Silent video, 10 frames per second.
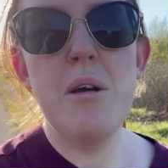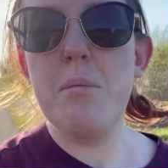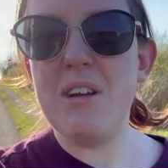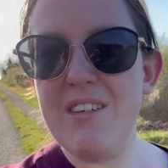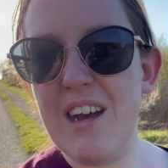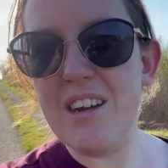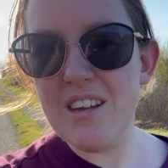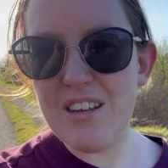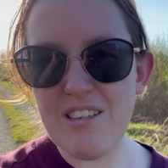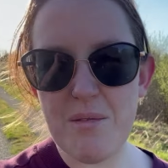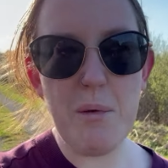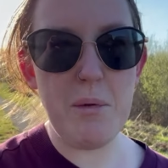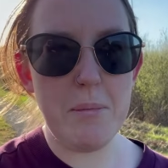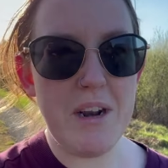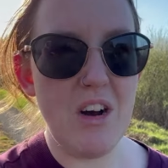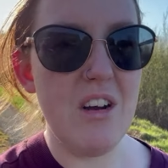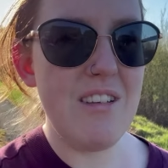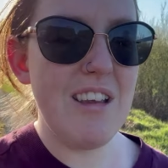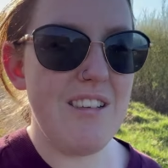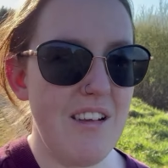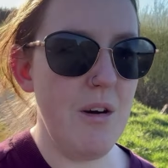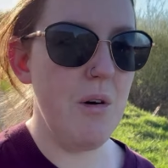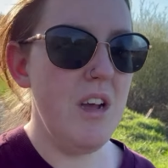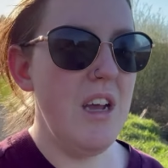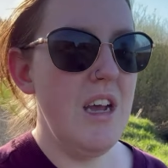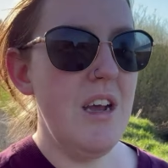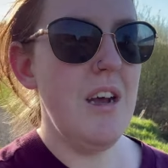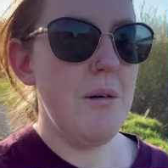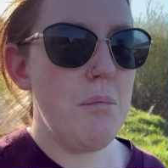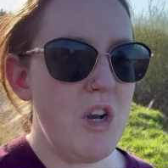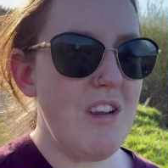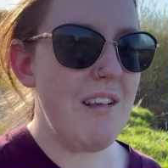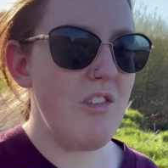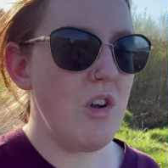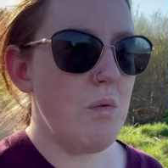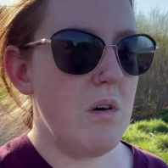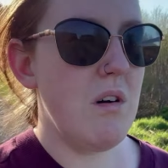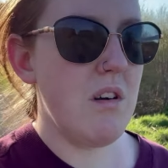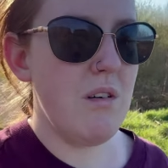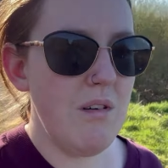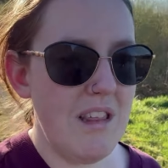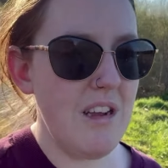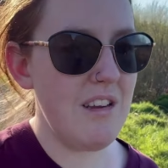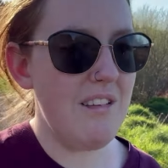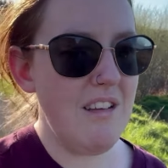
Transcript: because yeah, it's just maybe a bit hot, so. But she's having a good walk. Oh, I think I see